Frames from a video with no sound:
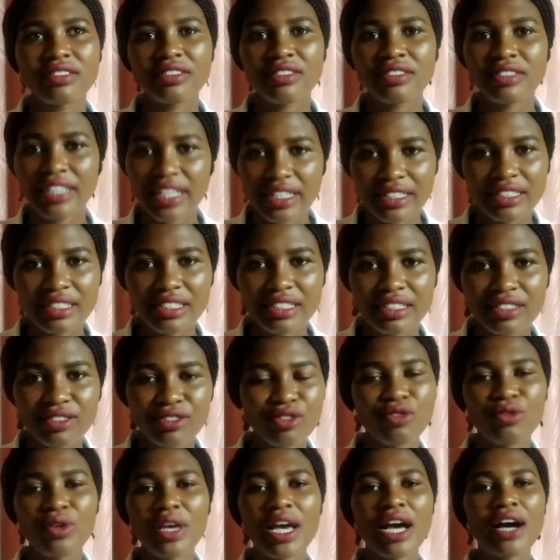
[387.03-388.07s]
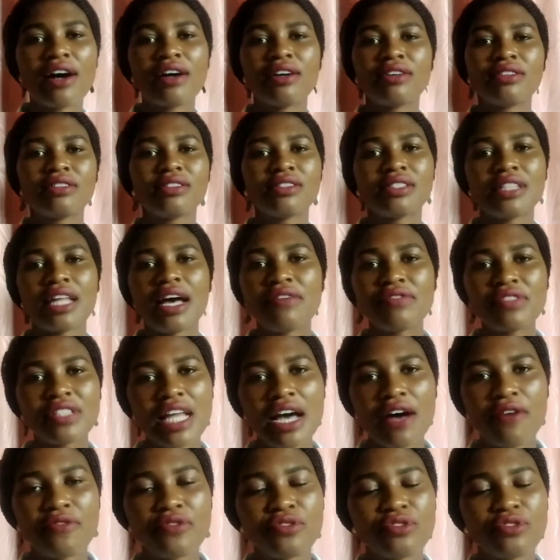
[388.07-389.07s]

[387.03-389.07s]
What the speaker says: Yes, so yeah, staff.